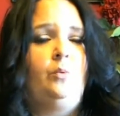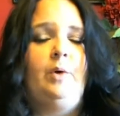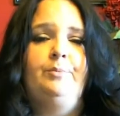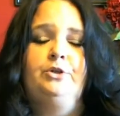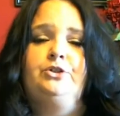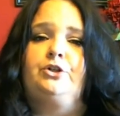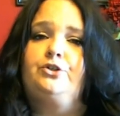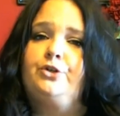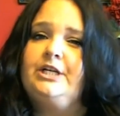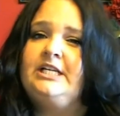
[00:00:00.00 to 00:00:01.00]
what books are
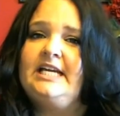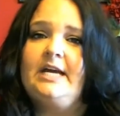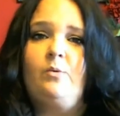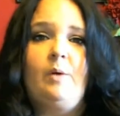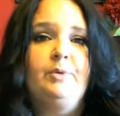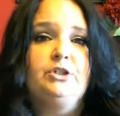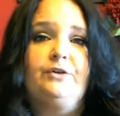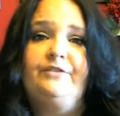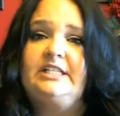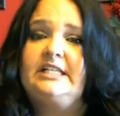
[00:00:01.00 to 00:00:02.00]
trending, what books
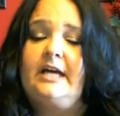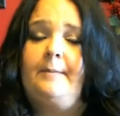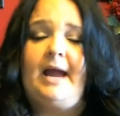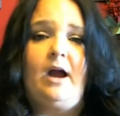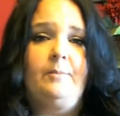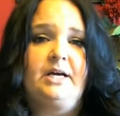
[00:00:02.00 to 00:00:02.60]
are fixing to come out,